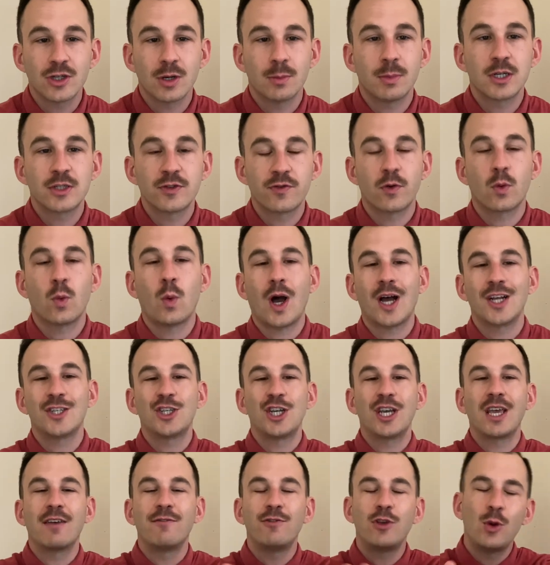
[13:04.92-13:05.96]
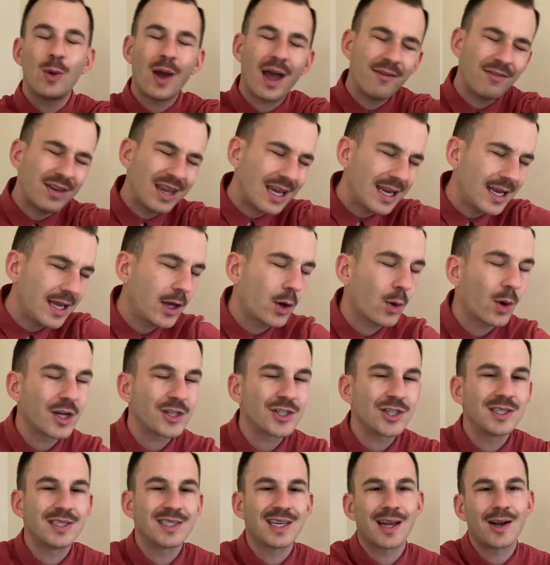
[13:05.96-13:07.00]
much for watching. If you have any
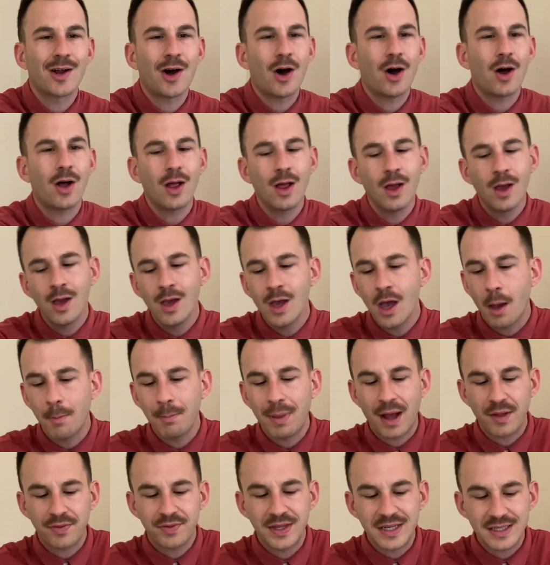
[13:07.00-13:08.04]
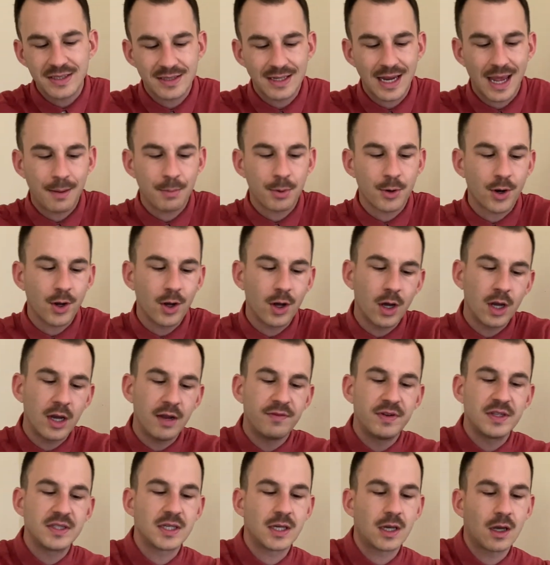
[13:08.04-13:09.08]
questions at all about this neighborhood, if
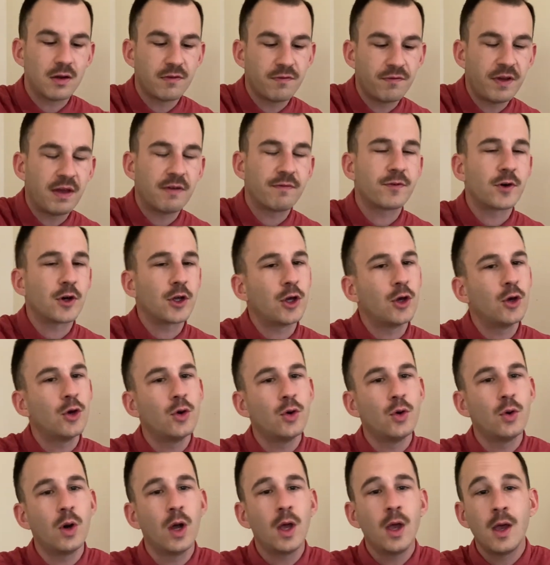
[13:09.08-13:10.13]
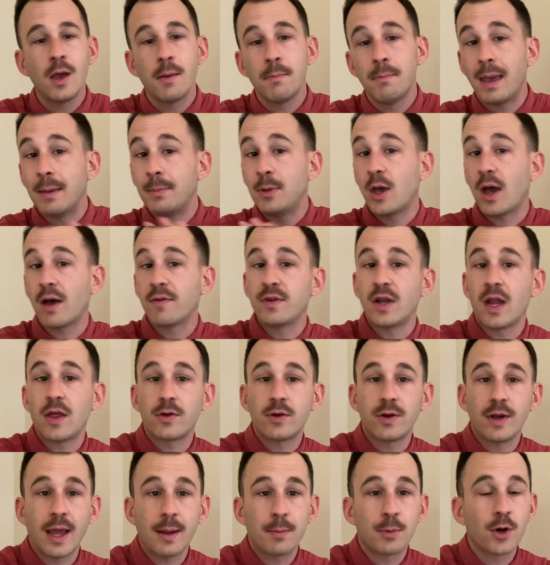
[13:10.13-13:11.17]
it's a good fit for you, maybe you have another
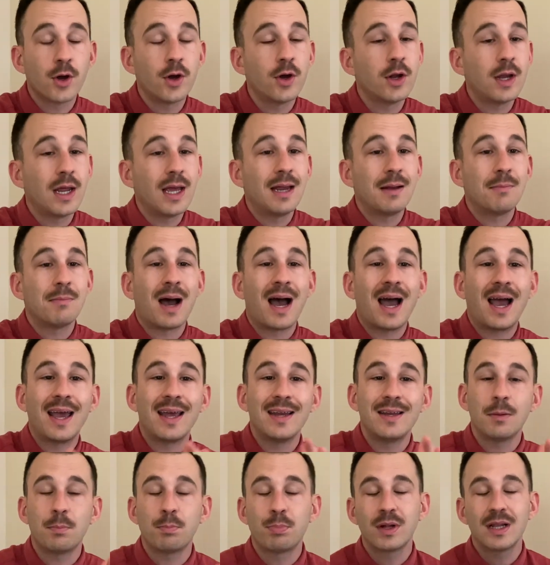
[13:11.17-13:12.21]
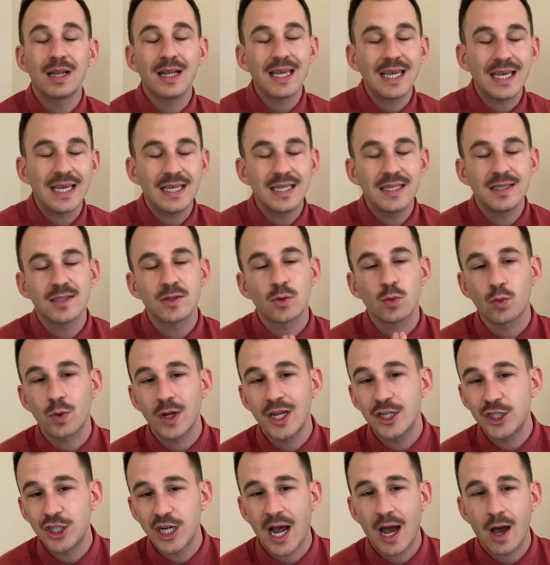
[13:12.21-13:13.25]
neighborhood in mind, please
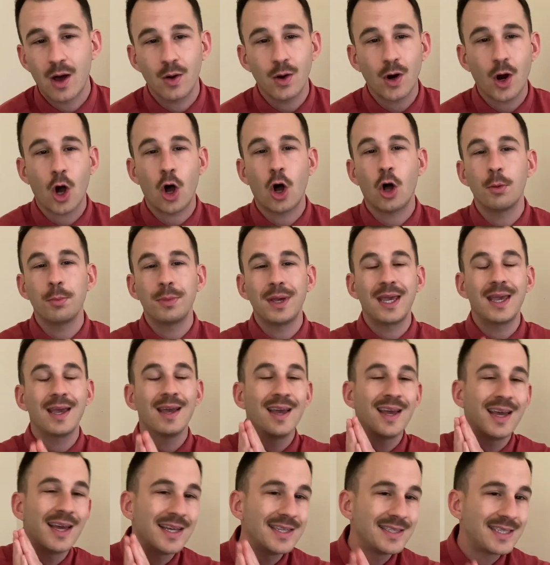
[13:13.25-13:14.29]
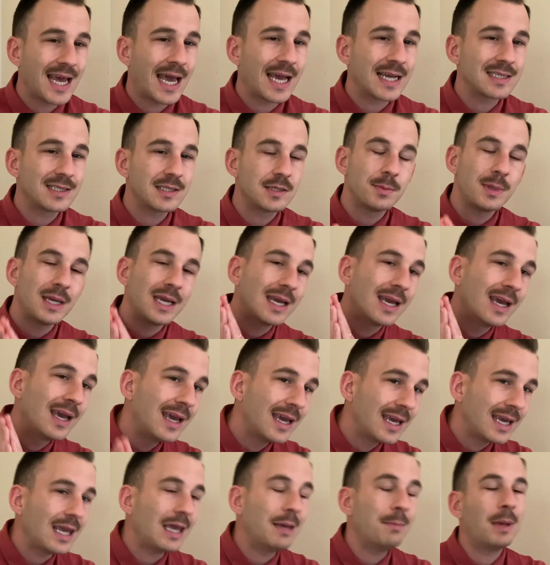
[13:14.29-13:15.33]
reach out, call me, text me,
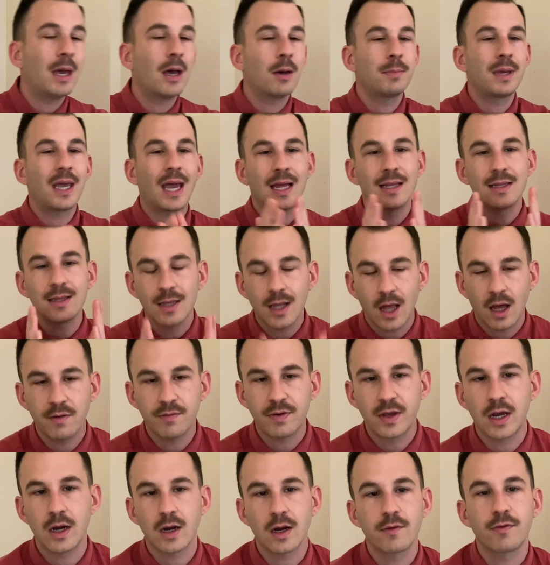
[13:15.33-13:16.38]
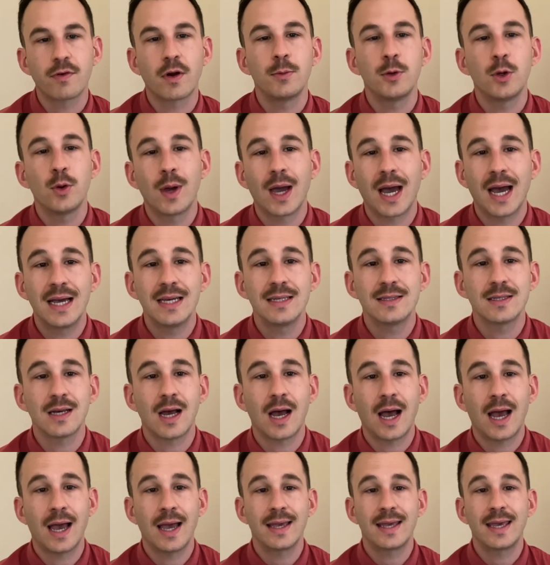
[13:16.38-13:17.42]
email me. I love hearing from you guys.
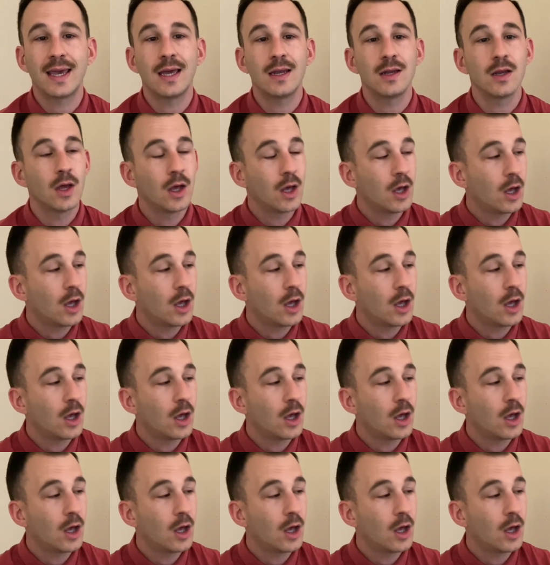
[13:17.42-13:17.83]
I get